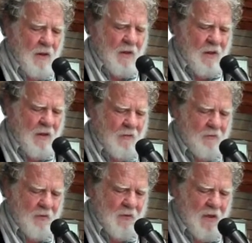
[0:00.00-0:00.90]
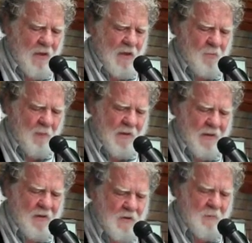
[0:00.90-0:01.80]
Life on the high
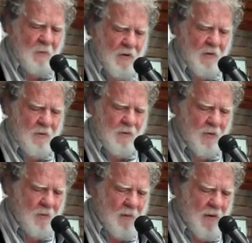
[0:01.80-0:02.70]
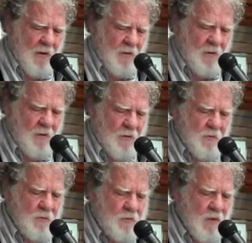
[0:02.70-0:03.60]
plains, borrowed on a pile of
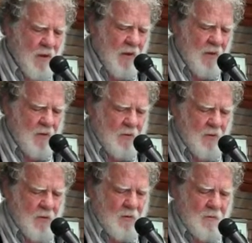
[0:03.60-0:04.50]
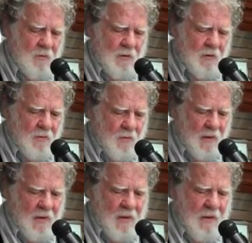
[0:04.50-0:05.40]
loans. I drove.
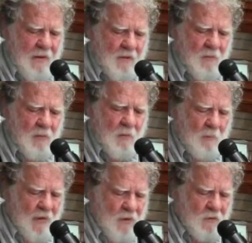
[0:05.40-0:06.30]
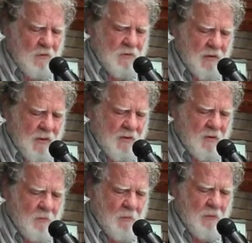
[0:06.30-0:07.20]
Ronnie handed me pounds,
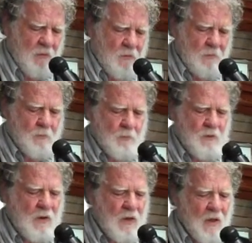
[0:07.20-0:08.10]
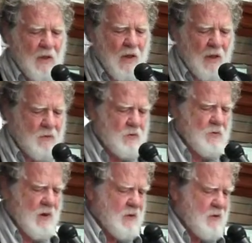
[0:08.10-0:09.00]
selected poems.
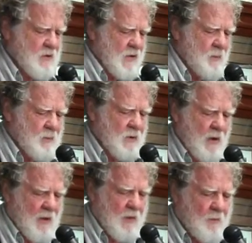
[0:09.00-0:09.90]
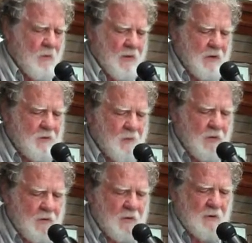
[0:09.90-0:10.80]
Outside Zip's club, we
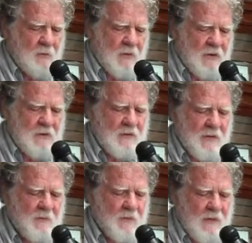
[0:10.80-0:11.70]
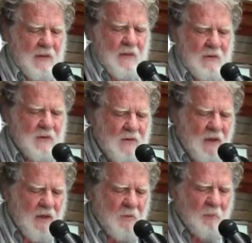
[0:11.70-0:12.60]
smoked and pissed.
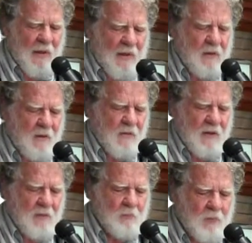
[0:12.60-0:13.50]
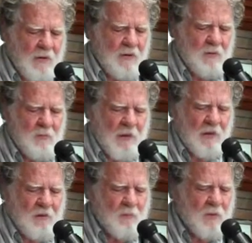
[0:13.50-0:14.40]
Inside, Pack Rat picked his
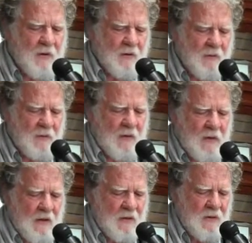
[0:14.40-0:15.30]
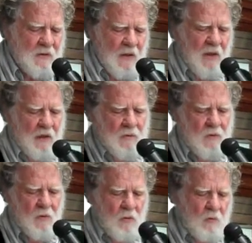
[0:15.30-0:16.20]
bass and bliss. His eyes
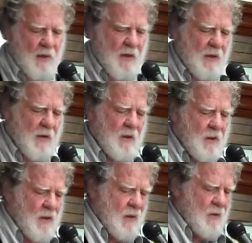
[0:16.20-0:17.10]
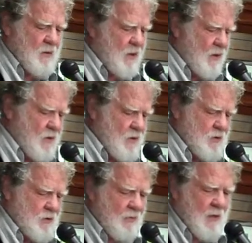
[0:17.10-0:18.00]
rolled back in
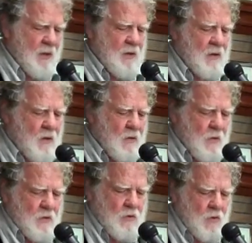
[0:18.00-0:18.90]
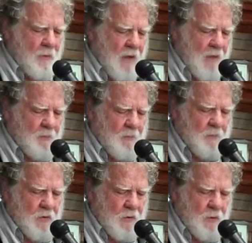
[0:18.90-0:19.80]
close fret. Scoobop
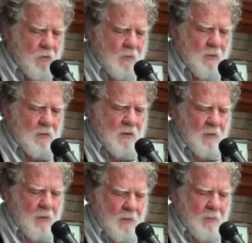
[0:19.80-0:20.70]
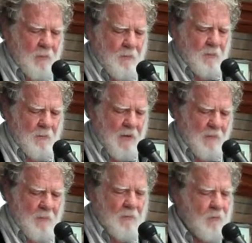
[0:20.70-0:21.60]
to do, de bip,
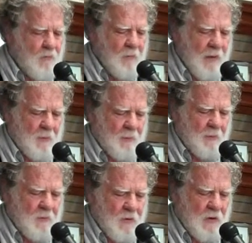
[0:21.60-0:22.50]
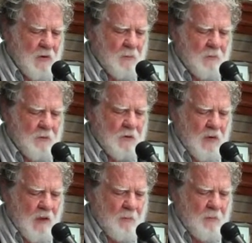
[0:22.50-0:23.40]
bip, from hip to
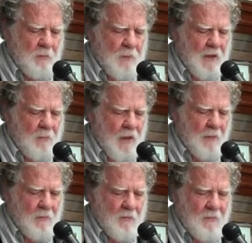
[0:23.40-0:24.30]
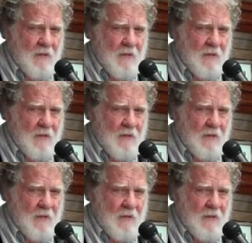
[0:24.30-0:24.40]
hop, beat 'em bop.